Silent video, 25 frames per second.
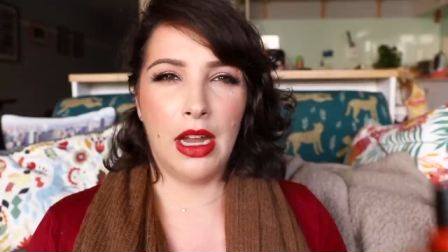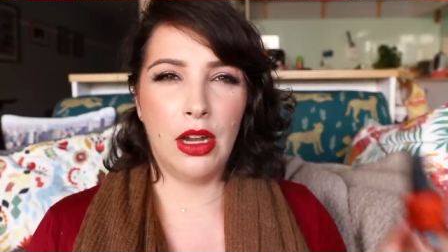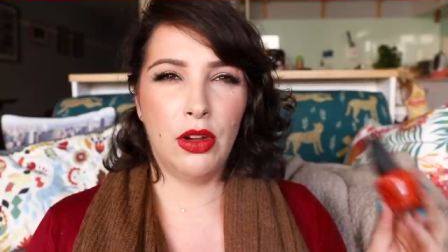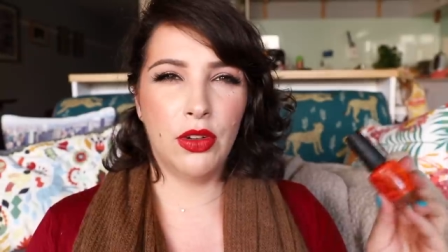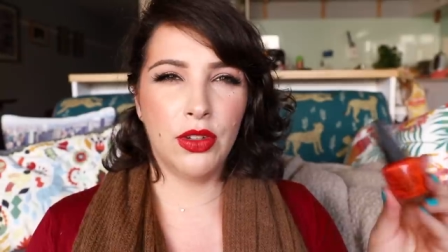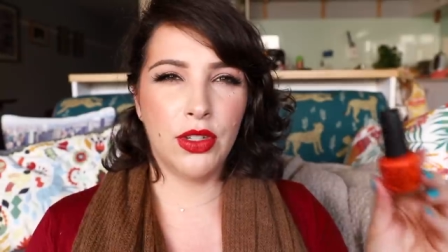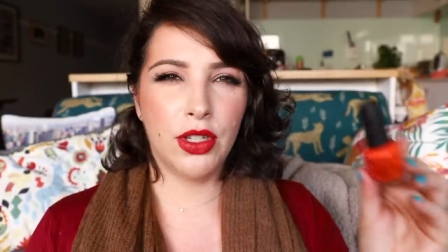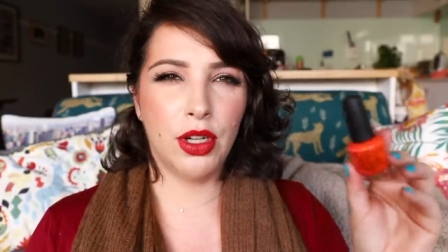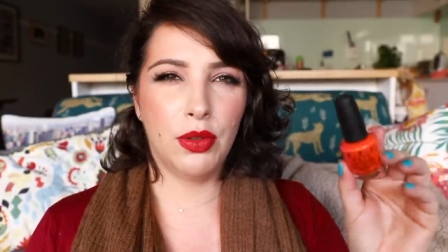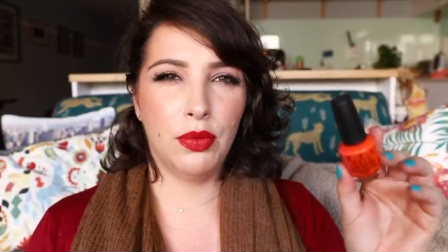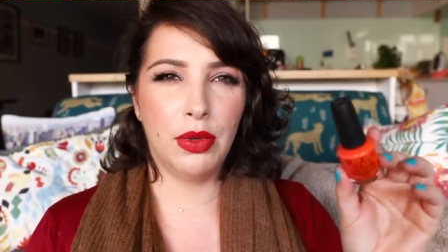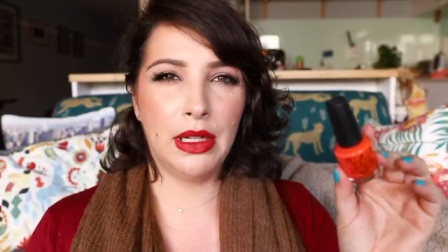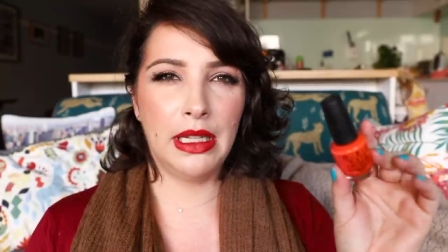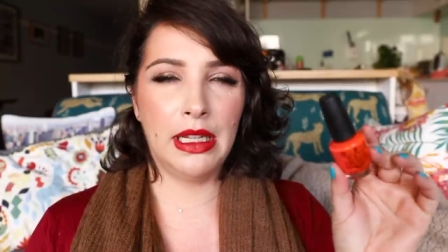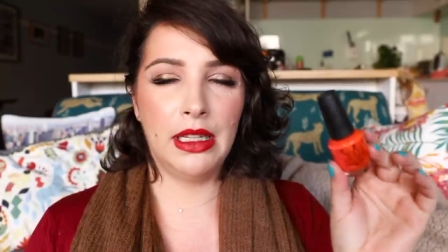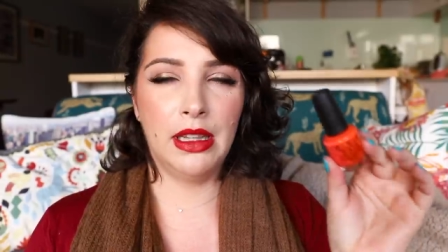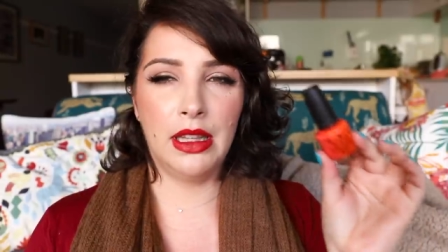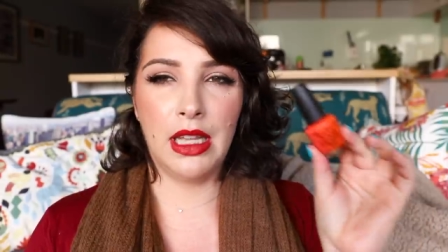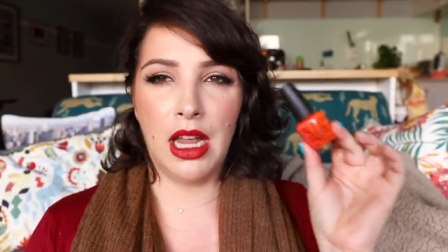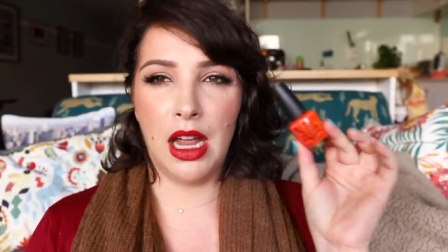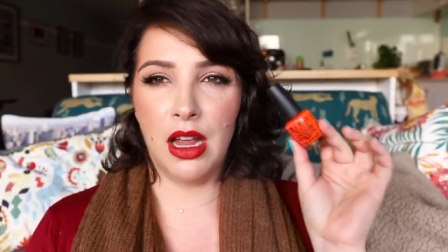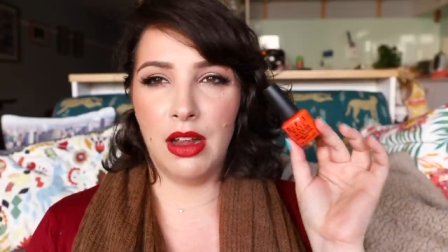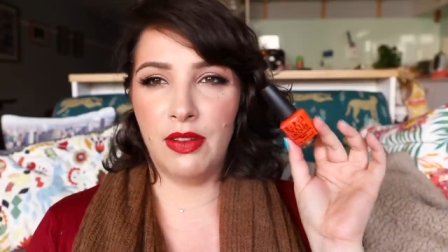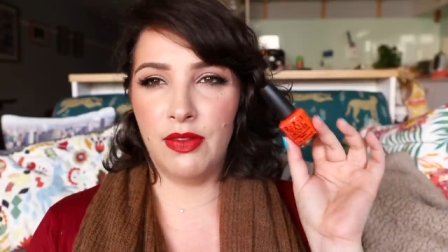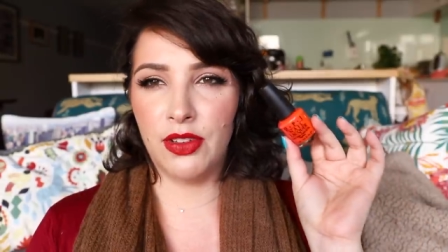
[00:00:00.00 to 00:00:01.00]
I also really
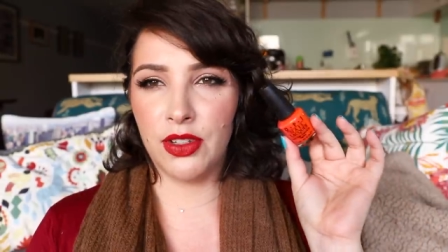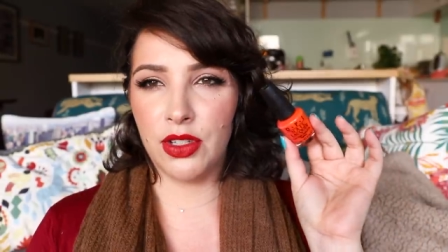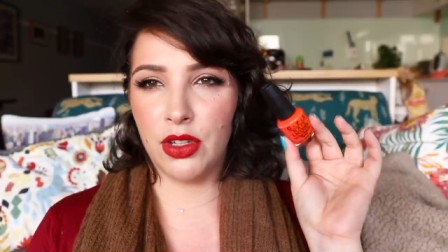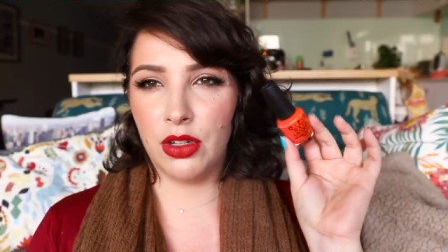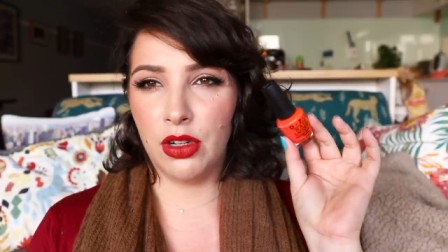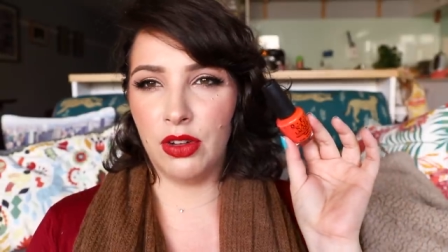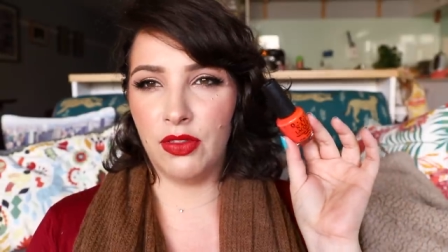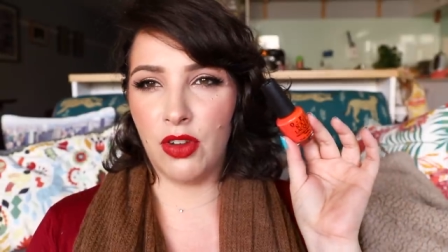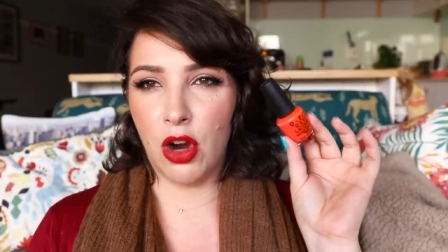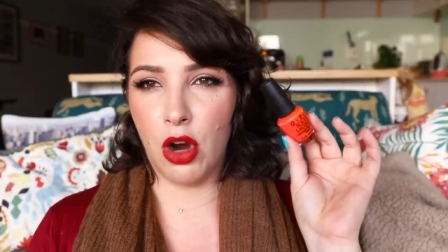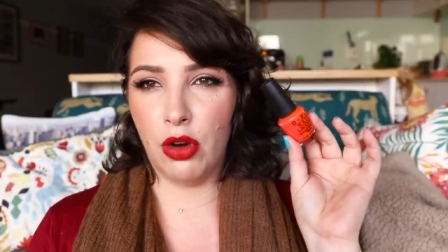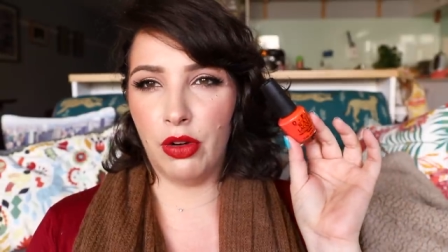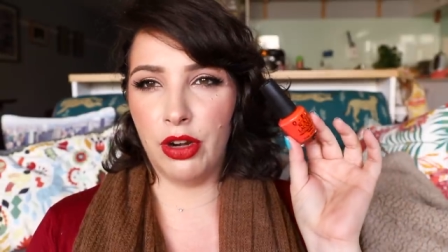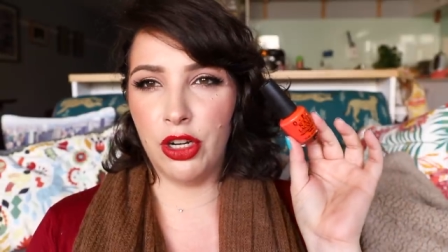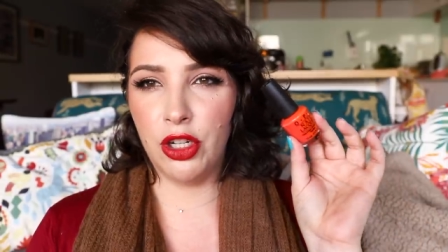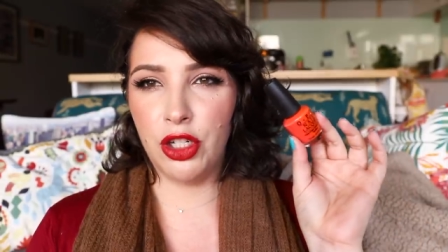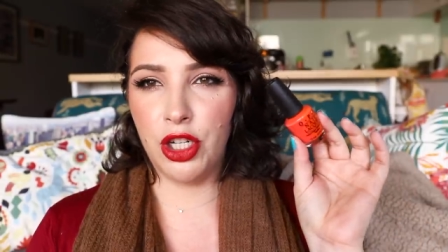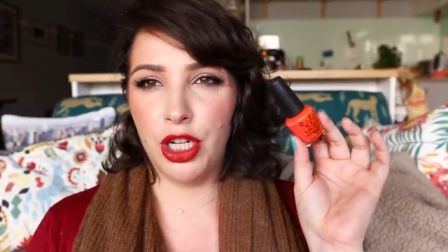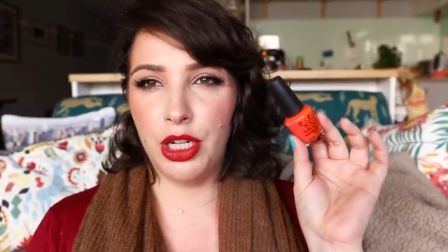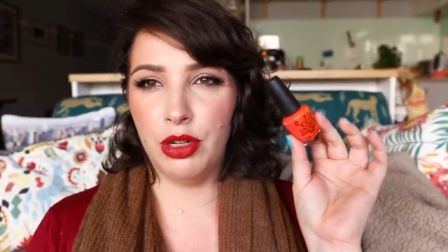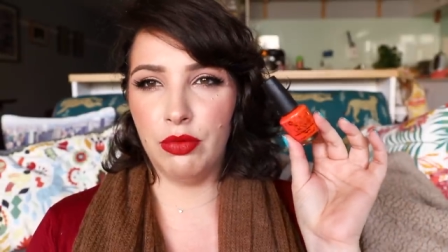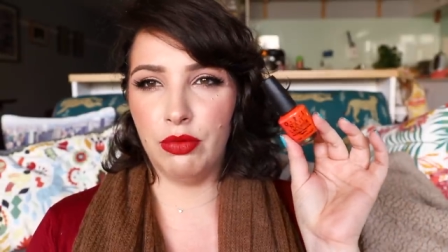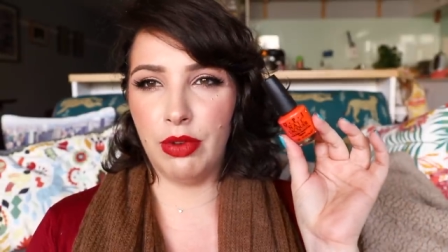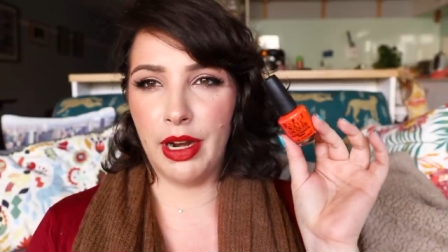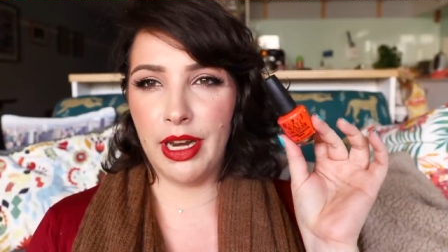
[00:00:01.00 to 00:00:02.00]
love sort of
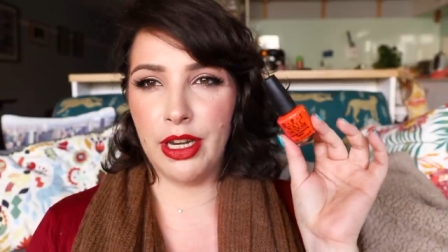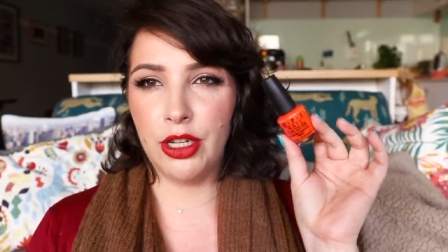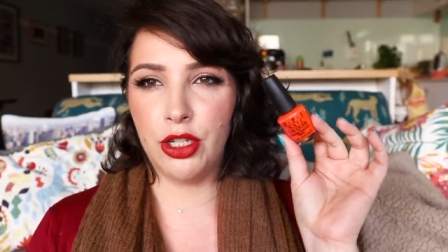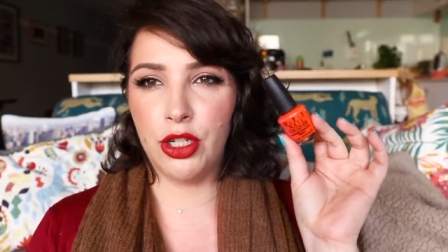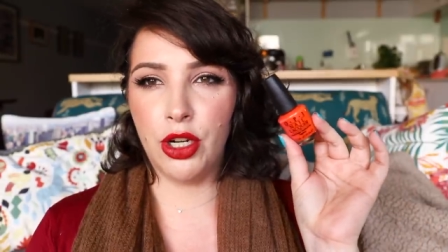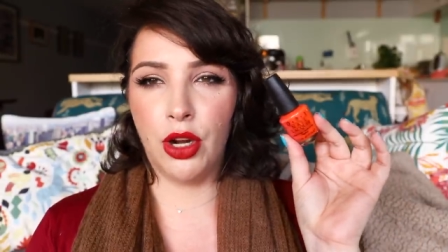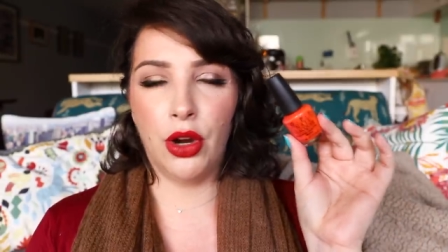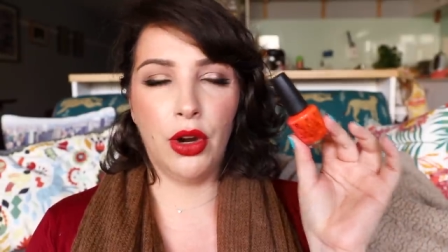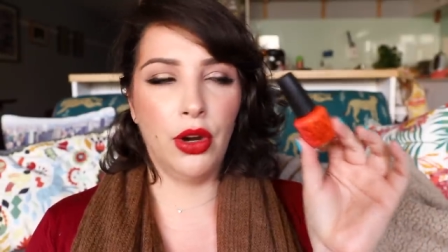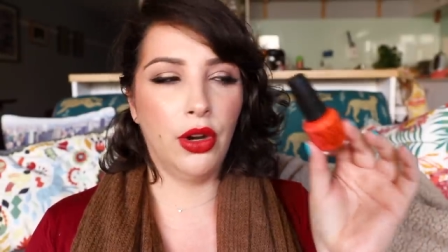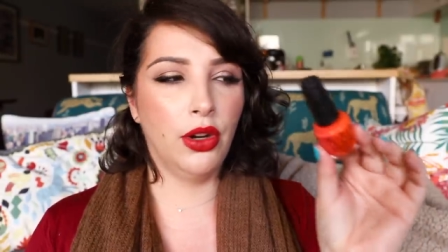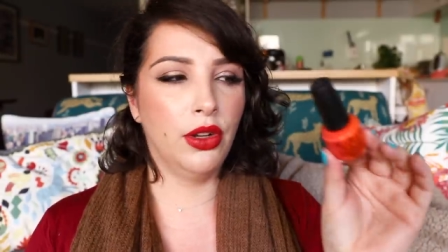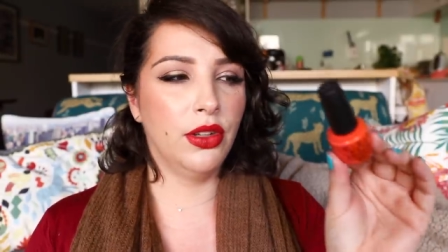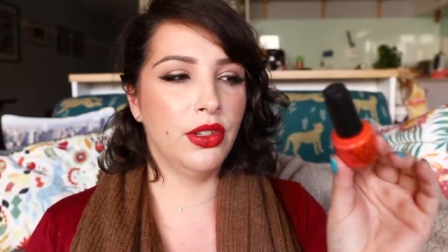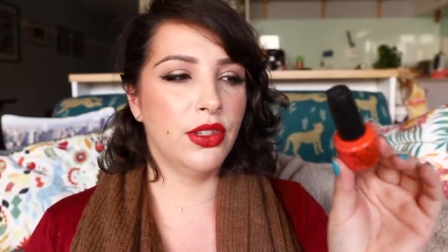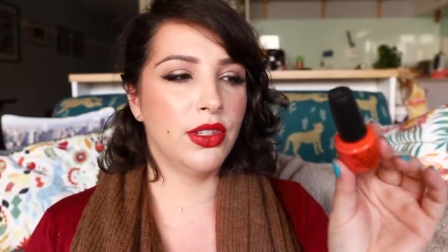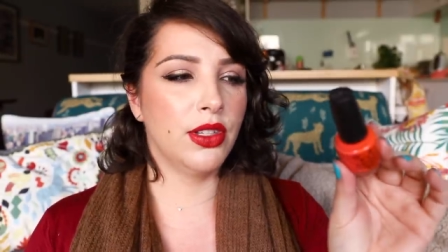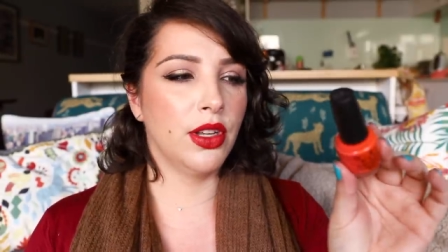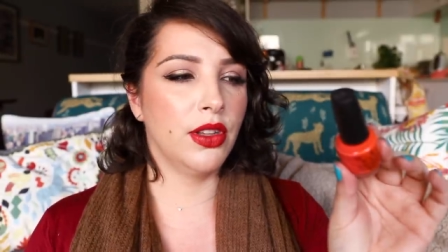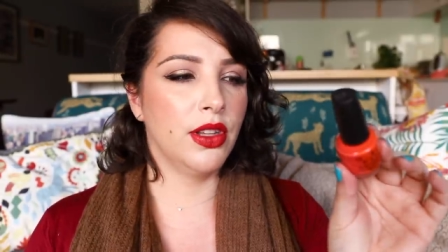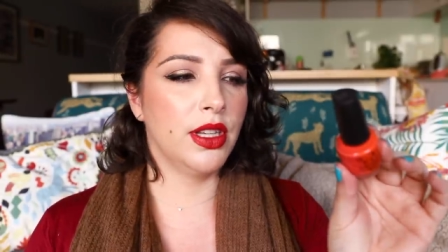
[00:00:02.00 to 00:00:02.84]
orangey red tones.